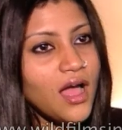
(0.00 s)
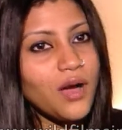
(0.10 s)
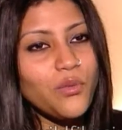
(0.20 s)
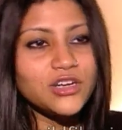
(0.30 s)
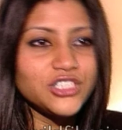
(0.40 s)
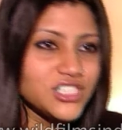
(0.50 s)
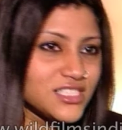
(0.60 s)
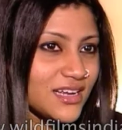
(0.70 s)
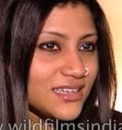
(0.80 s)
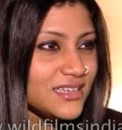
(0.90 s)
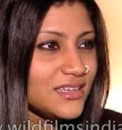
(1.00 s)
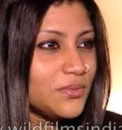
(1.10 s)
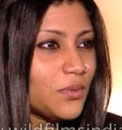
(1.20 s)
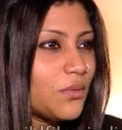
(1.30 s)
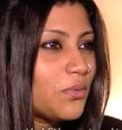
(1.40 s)
what did she study,
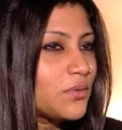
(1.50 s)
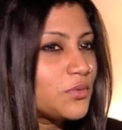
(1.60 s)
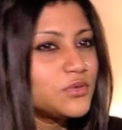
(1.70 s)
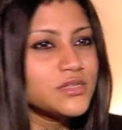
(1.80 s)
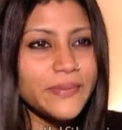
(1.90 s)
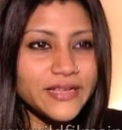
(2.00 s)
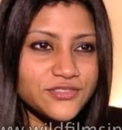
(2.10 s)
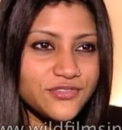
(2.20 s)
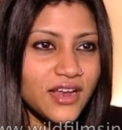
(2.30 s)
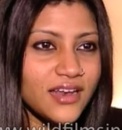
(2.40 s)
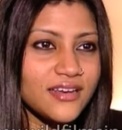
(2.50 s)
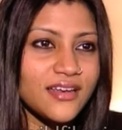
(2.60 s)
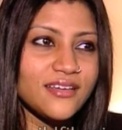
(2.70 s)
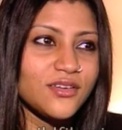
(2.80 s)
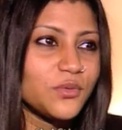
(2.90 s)
who's her best friend,
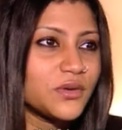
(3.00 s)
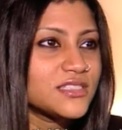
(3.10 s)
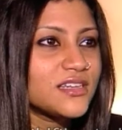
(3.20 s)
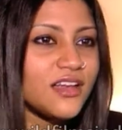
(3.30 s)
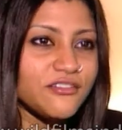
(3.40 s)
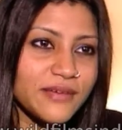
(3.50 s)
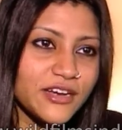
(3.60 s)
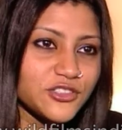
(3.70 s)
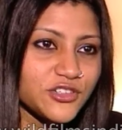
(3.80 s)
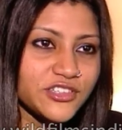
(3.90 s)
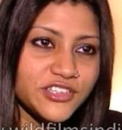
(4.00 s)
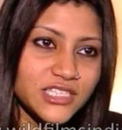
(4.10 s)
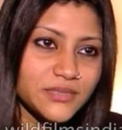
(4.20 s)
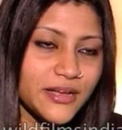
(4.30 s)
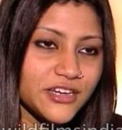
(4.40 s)
and, you know, was it a love marriage or an
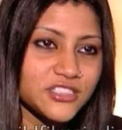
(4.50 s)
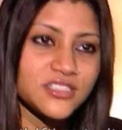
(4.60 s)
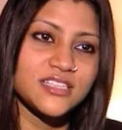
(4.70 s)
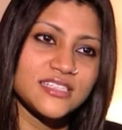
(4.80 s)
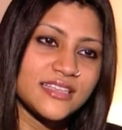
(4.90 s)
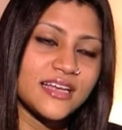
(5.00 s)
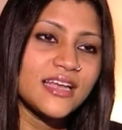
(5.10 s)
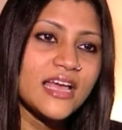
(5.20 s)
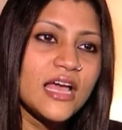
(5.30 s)
arranged marriage and things like that.